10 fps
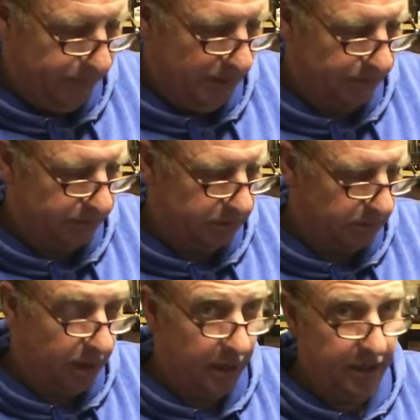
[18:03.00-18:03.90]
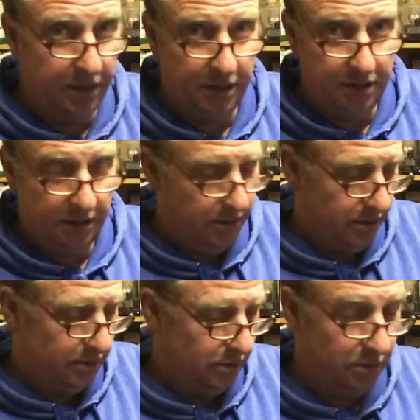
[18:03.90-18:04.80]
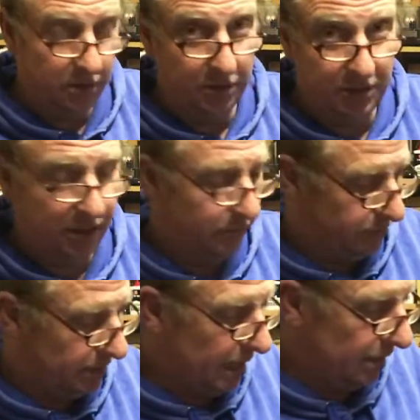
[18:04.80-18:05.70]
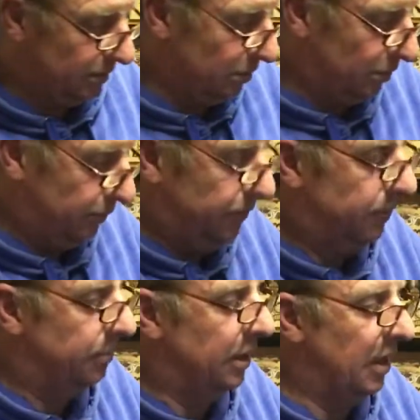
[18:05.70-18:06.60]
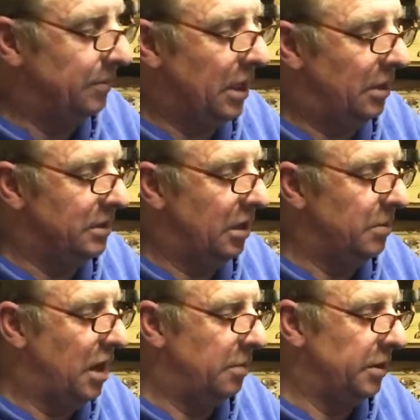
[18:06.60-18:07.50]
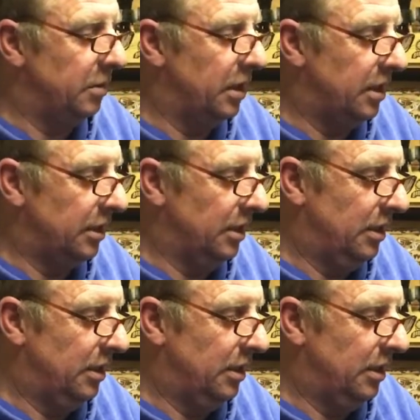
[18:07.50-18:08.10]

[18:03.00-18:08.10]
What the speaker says: if it's dry, to shave a second off my lap times. I'd be happy with that,